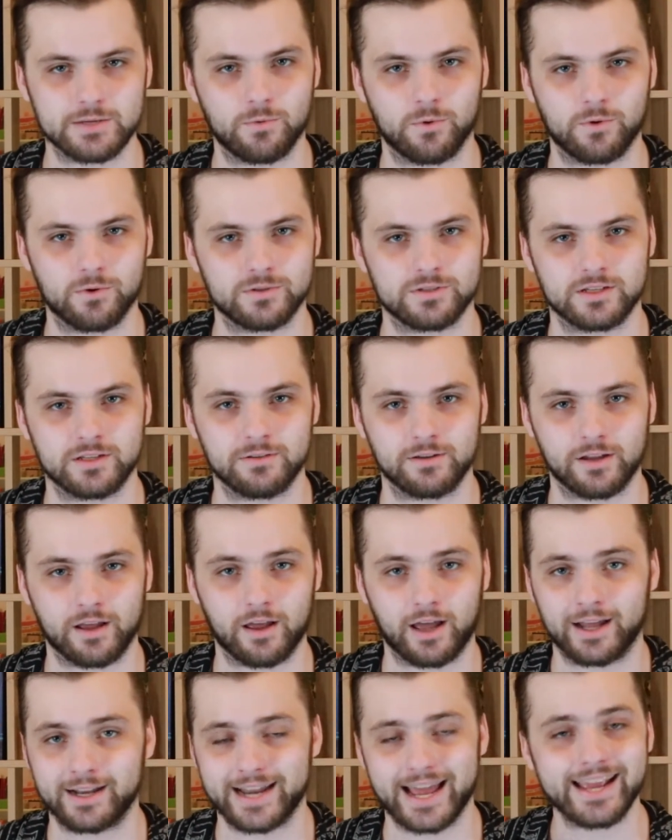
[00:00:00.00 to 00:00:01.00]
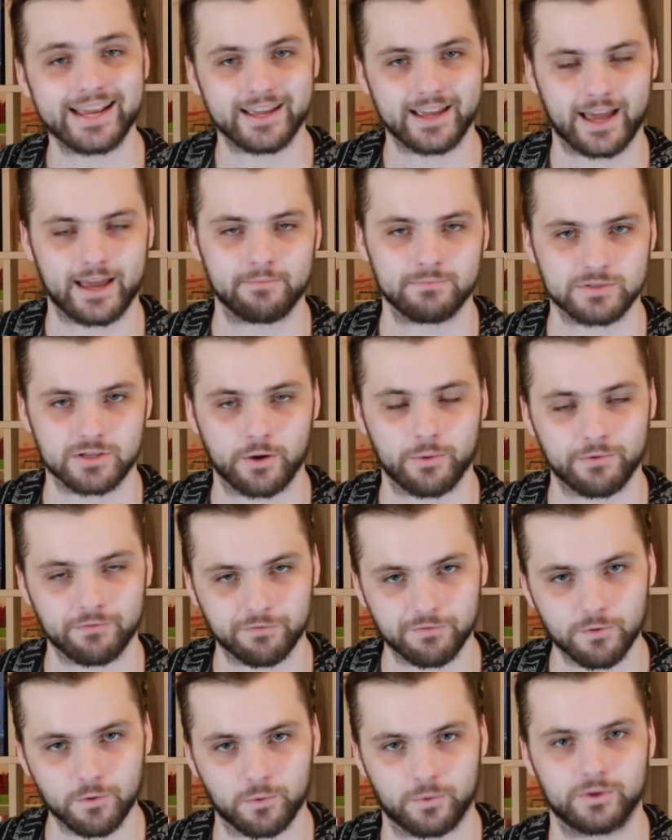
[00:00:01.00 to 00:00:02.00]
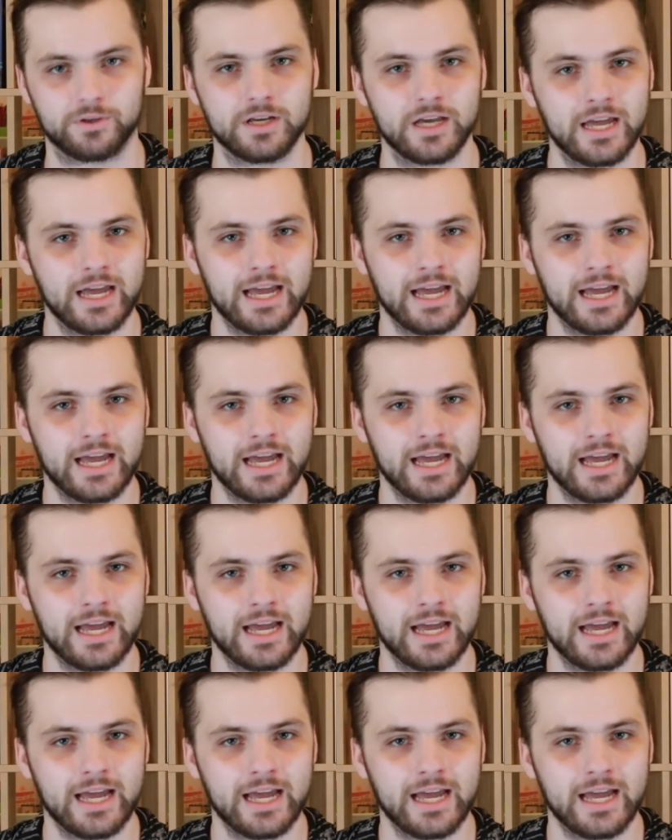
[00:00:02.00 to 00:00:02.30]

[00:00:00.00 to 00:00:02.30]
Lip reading: Wars and Endgames going forward.